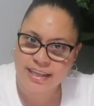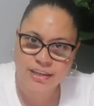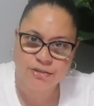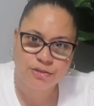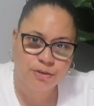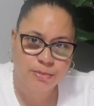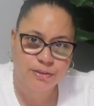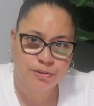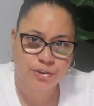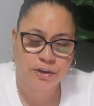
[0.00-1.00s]
Thank you so
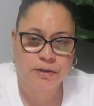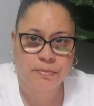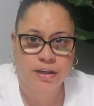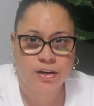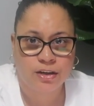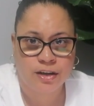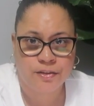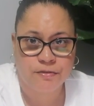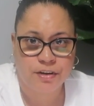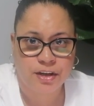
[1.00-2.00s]
much for joining me on
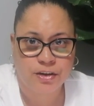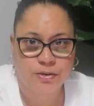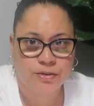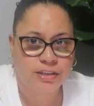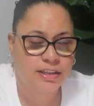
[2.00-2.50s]
another video.